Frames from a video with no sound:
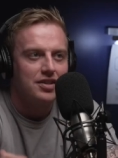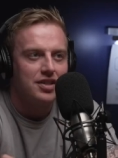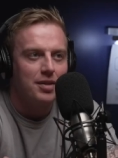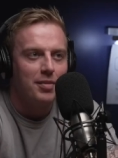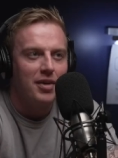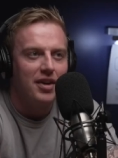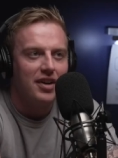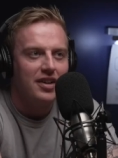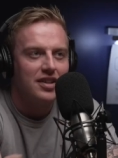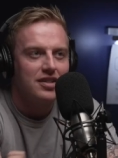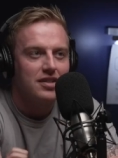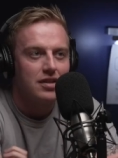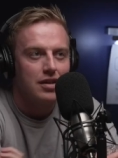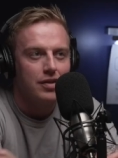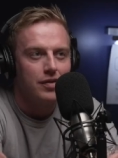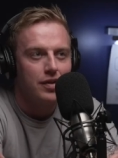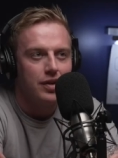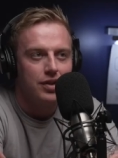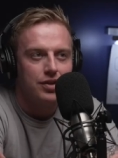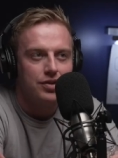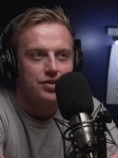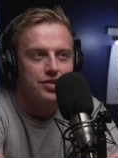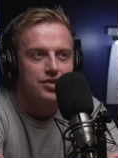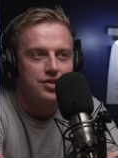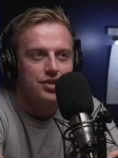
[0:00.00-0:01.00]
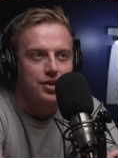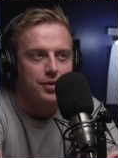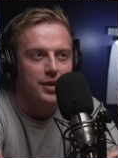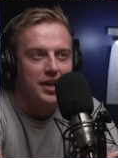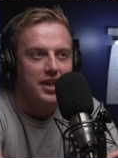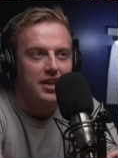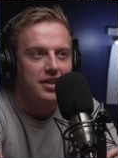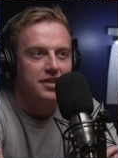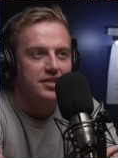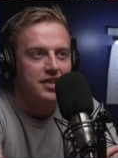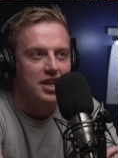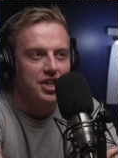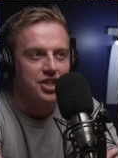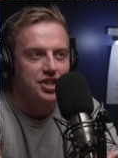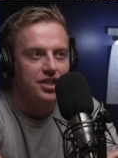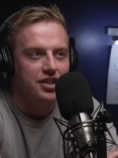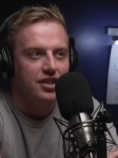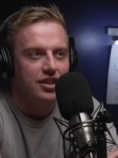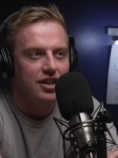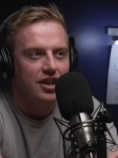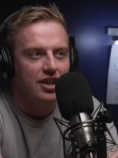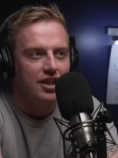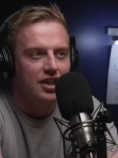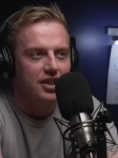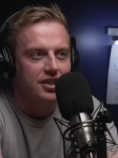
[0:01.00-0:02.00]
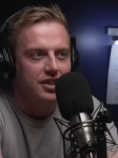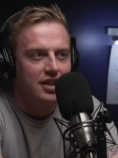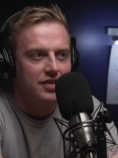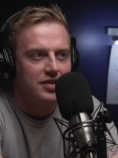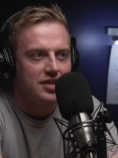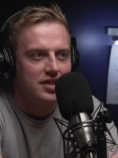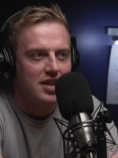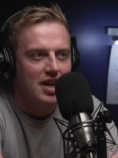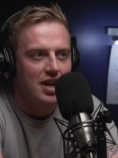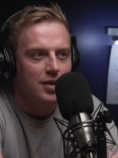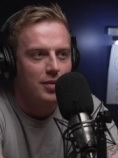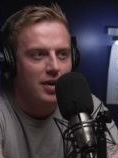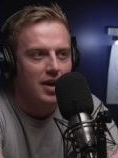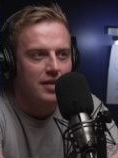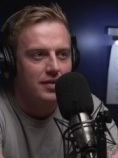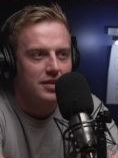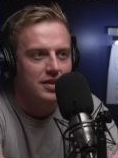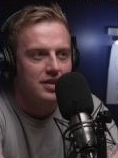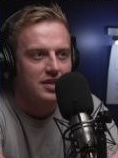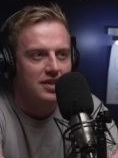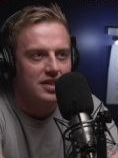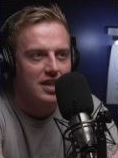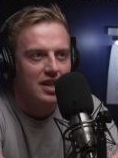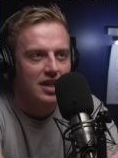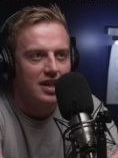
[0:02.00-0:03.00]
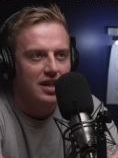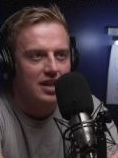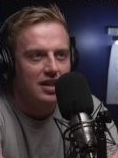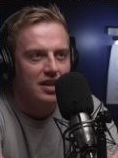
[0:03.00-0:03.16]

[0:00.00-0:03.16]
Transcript: Americans love a good suing session, don't they? Do you have to sign a waiver to say?